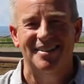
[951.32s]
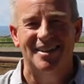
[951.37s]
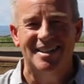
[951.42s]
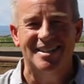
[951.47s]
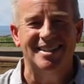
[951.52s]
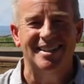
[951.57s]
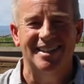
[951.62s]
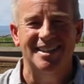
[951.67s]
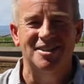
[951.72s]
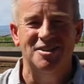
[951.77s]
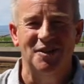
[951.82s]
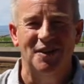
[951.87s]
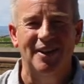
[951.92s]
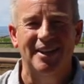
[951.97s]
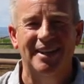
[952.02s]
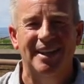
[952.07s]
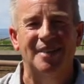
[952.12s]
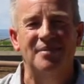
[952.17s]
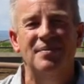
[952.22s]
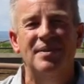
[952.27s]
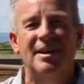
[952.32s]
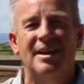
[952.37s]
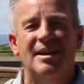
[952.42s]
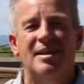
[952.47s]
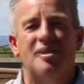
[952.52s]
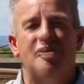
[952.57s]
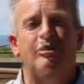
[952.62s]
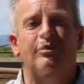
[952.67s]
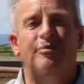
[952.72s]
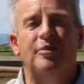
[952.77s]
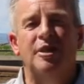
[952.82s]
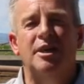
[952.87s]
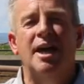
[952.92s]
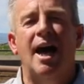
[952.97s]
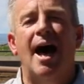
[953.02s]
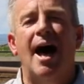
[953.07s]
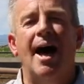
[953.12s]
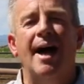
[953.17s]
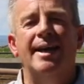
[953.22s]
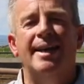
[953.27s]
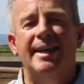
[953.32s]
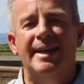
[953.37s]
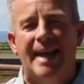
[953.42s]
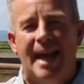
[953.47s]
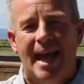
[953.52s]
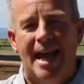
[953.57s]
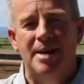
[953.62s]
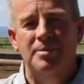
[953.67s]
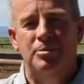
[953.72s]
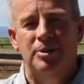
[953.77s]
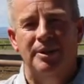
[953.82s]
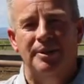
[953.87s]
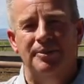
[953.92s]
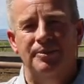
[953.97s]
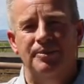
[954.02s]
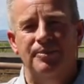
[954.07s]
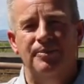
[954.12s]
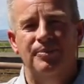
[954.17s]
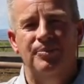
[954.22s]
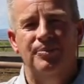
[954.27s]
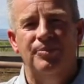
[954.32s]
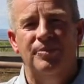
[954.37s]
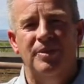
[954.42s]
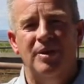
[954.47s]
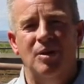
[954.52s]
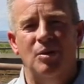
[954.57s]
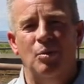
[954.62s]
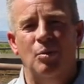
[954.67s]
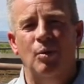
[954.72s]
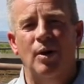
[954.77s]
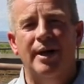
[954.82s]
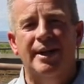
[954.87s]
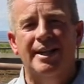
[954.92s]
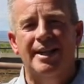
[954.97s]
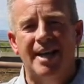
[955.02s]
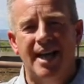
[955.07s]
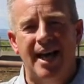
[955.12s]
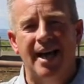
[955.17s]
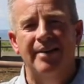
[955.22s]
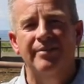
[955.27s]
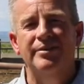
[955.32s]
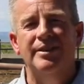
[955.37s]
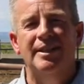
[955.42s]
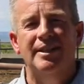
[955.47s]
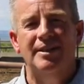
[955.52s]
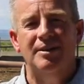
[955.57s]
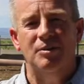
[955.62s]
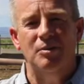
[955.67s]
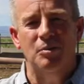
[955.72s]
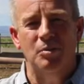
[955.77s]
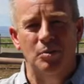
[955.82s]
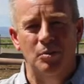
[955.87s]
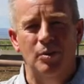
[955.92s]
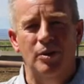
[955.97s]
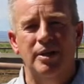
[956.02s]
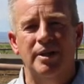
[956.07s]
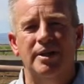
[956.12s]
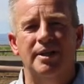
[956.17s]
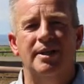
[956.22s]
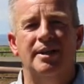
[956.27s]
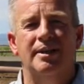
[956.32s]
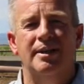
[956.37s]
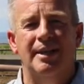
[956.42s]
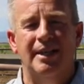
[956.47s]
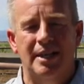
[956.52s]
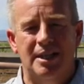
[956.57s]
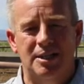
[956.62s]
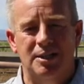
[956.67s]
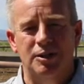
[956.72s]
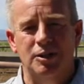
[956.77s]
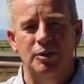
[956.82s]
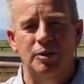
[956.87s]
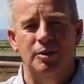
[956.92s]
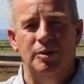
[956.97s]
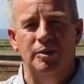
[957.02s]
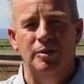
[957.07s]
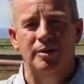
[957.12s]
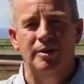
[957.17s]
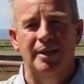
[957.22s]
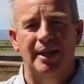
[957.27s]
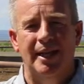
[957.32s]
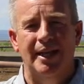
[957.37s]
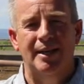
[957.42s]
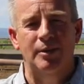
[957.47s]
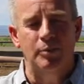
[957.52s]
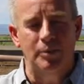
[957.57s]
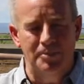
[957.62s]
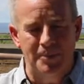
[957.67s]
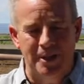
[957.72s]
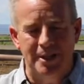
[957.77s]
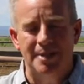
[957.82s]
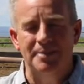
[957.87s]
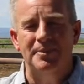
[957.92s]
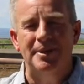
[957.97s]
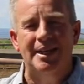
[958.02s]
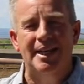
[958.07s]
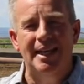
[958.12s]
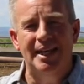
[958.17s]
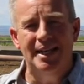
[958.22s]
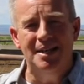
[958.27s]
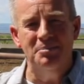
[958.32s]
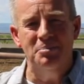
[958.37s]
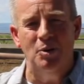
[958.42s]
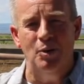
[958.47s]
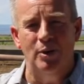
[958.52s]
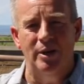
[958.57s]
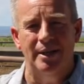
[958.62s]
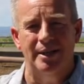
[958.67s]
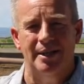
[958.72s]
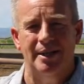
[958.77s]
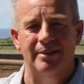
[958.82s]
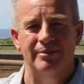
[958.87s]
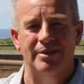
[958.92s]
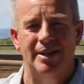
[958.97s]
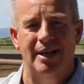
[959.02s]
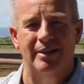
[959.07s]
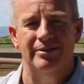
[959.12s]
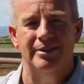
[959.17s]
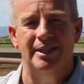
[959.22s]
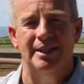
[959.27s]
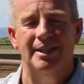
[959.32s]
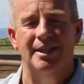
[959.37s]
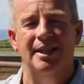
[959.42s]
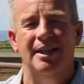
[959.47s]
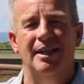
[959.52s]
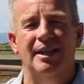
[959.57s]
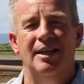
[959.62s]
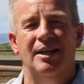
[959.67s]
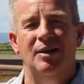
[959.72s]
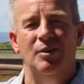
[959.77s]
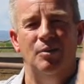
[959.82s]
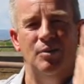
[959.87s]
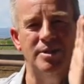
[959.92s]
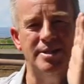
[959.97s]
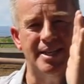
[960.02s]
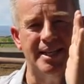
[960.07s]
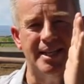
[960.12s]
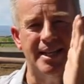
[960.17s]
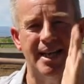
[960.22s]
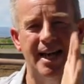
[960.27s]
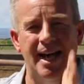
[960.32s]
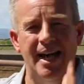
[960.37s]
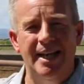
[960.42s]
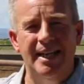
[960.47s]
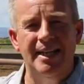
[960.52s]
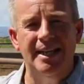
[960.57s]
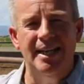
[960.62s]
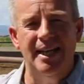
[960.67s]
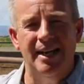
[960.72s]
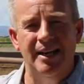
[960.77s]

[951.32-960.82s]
us enjoying them. So for God and Abram, what covenant would include, and it would be the beginning point of covenant, was the cutting